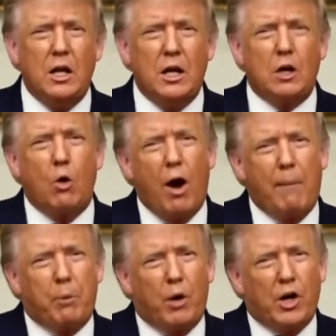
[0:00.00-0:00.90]

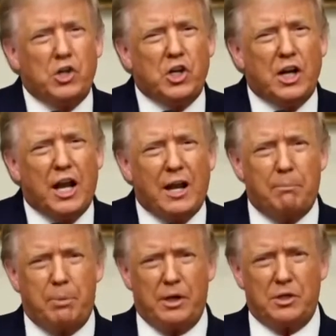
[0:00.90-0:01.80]
cooperation, and
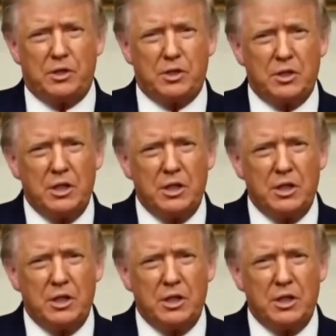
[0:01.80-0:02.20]
peace.